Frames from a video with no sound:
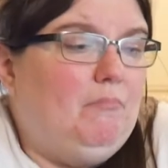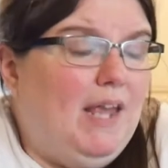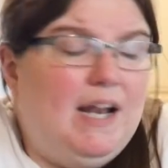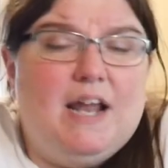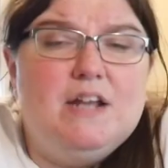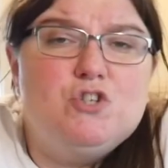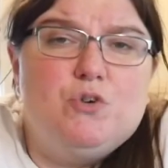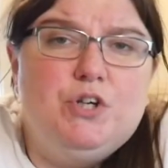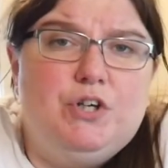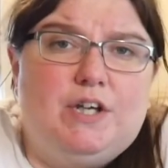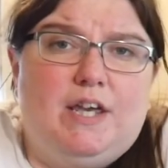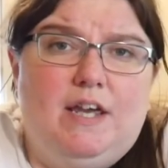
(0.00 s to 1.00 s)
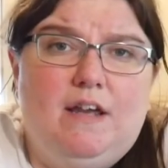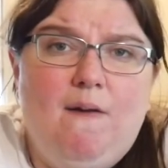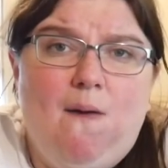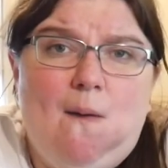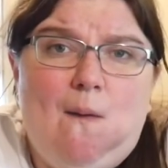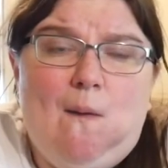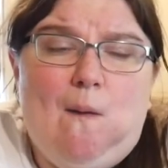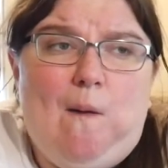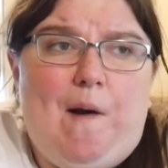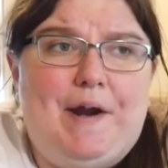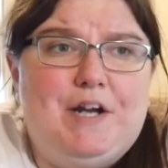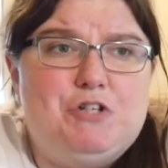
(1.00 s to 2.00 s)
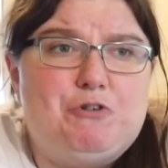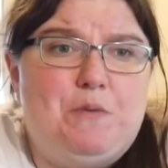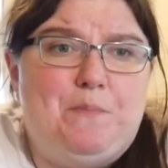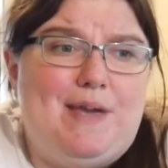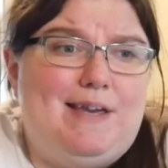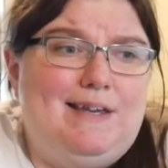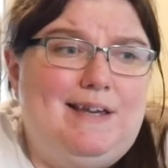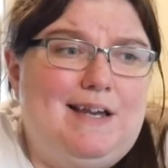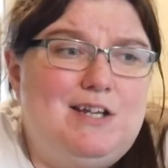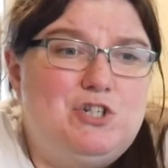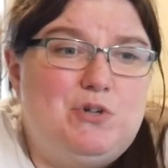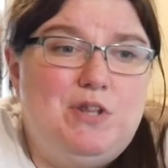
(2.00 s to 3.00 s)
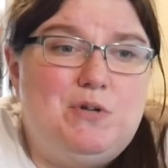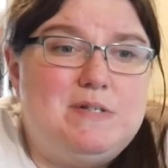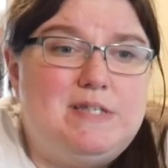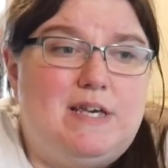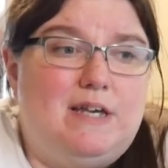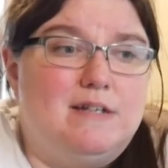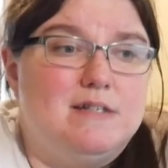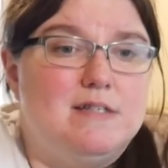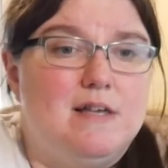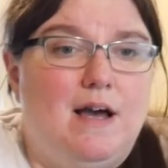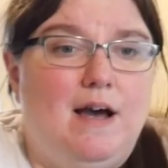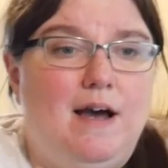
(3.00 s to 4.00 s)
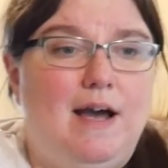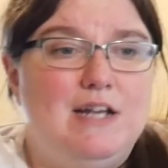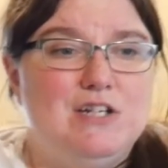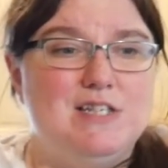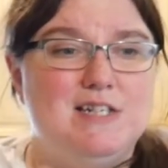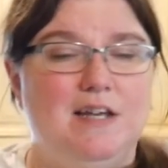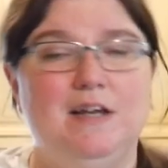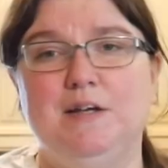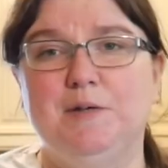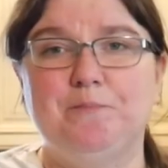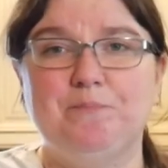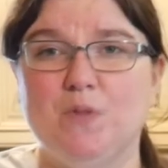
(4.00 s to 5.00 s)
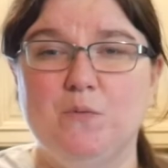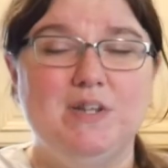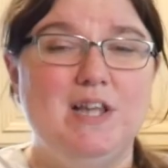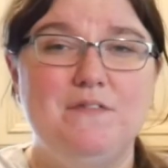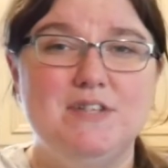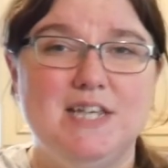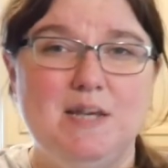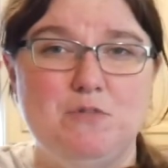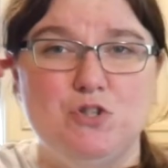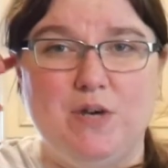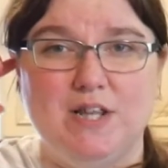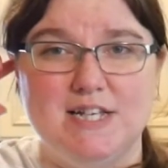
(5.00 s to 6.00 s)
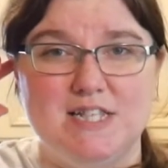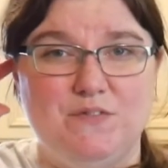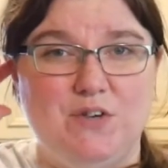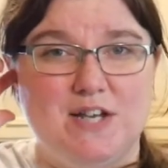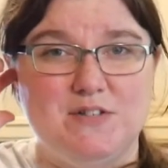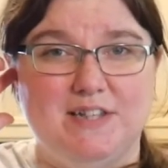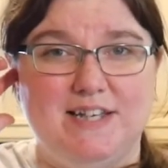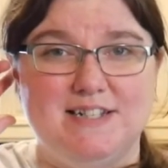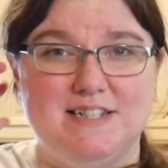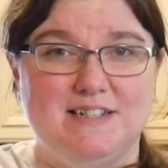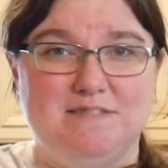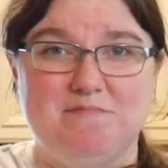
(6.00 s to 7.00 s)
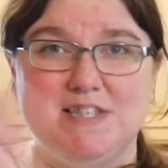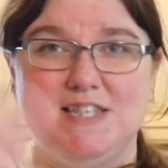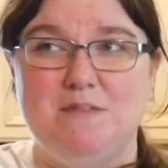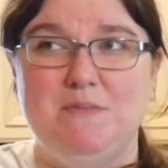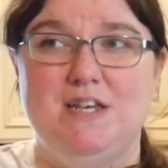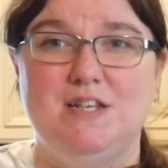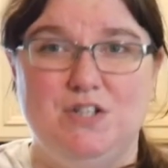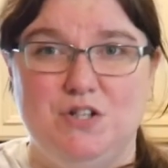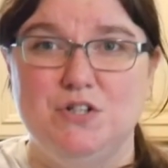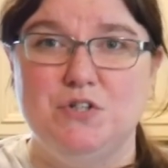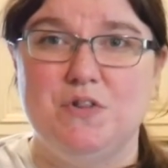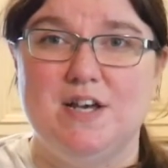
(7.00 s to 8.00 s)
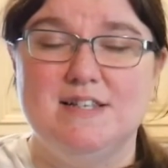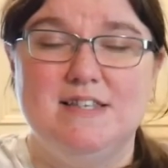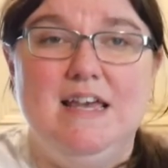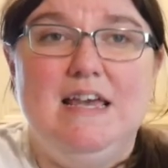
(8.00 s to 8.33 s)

and I enjoy cooking. I enjoy baking. I enjoy those things. Uh, I just would love to keep doing this if you guys like to see me continue to do this.